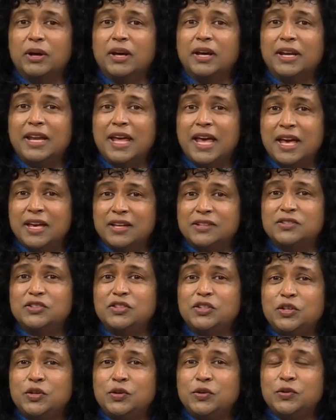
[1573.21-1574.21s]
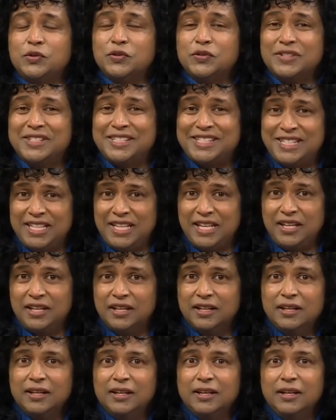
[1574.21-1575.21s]
And as you see,
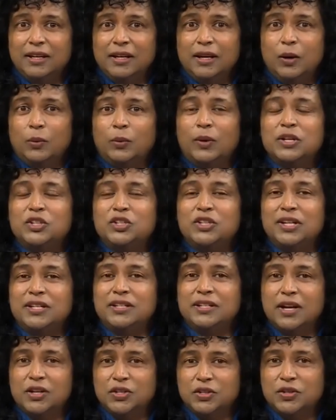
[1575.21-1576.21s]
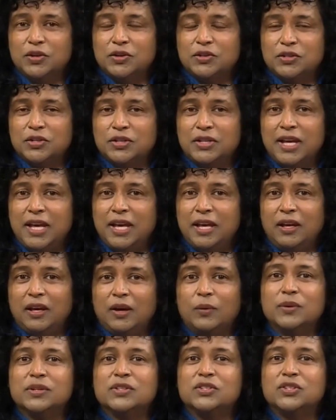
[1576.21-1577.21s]
what she touched on today
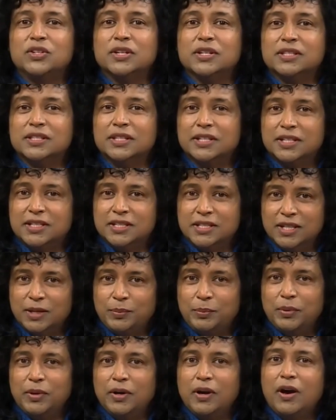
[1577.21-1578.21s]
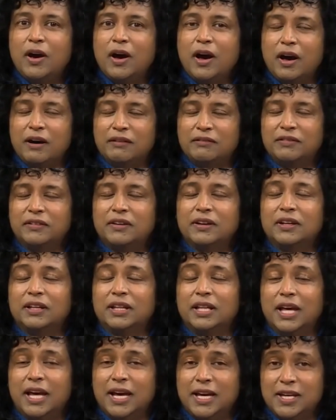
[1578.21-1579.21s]
was just the tip of
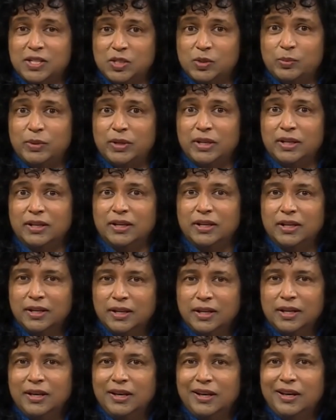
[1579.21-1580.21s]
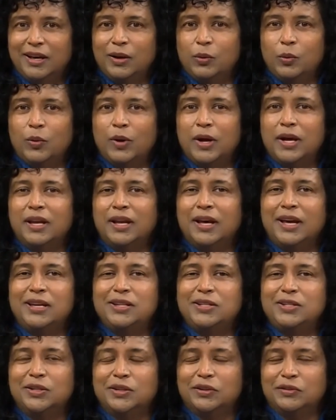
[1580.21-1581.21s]
the iceberg. What I
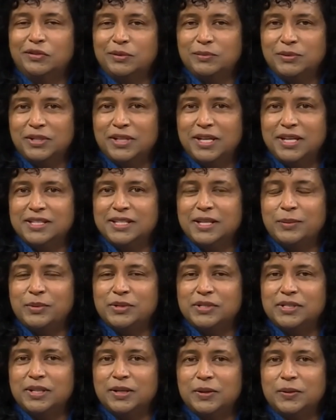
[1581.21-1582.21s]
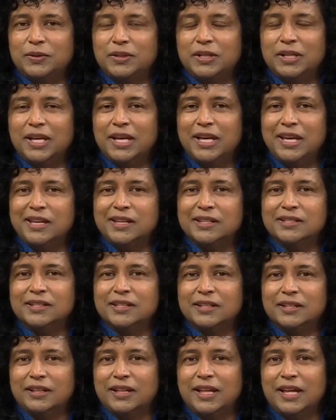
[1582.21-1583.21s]
took from today's episode is
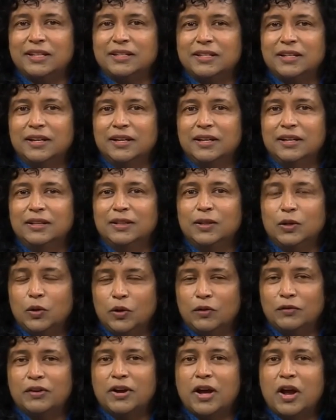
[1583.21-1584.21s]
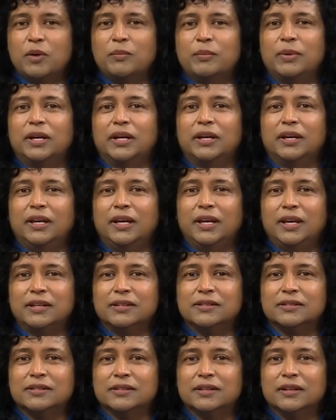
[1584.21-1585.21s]
that the law of karma
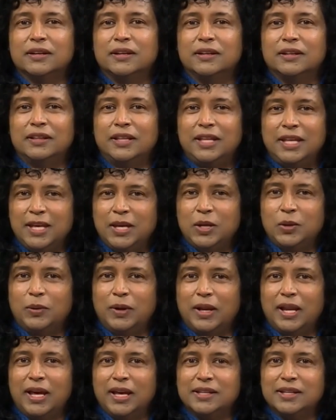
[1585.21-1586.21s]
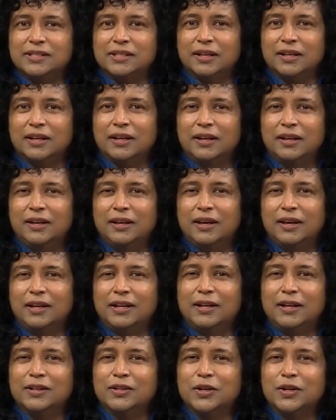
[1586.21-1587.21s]
is the equalizer,
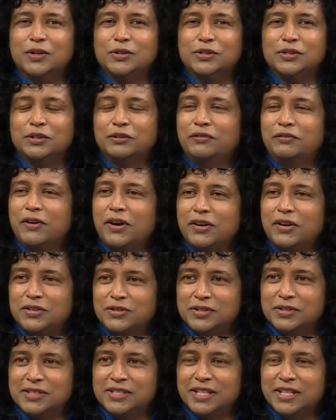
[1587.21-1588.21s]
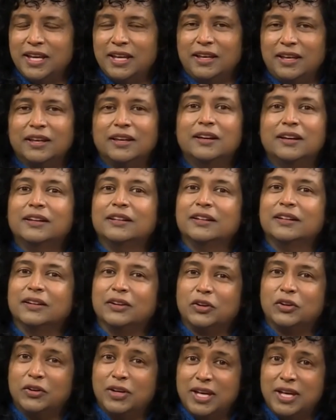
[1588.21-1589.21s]
and I'll go so far as to say the
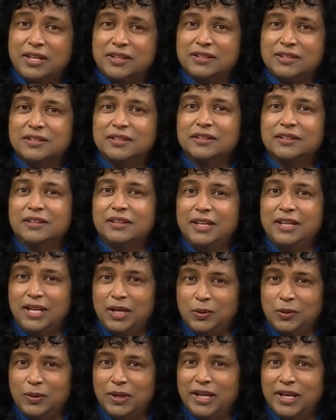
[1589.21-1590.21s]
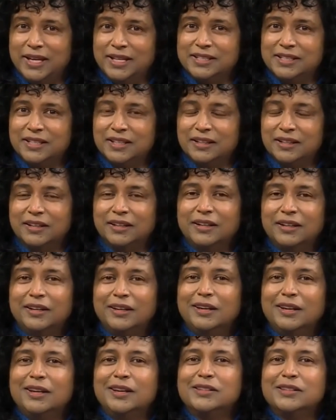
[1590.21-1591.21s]
great equalizer.
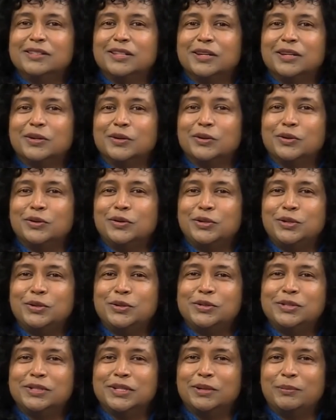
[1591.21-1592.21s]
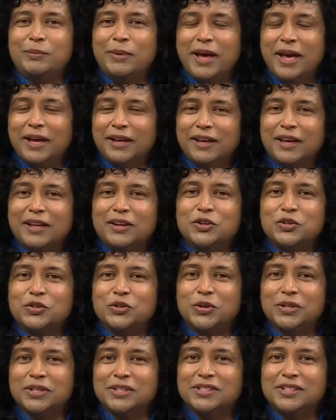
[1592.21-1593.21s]
So do sit back and
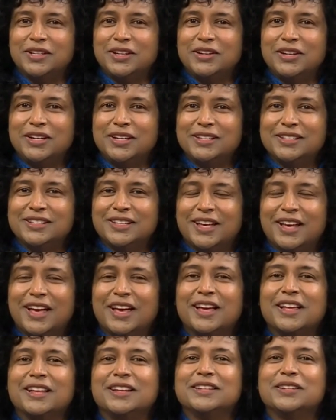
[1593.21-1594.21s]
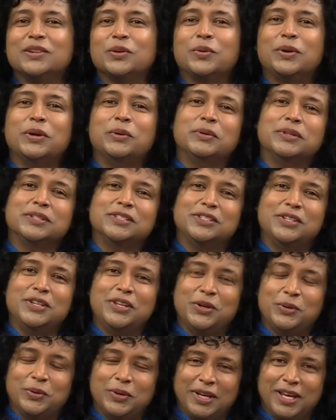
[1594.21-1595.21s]
enjoy the series, and we will
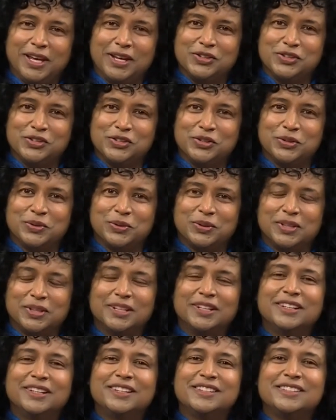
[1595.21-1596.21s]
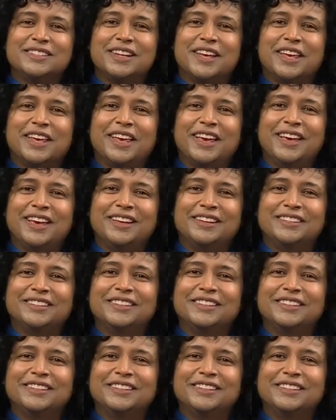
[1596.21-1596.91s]
see you again soon. Take care.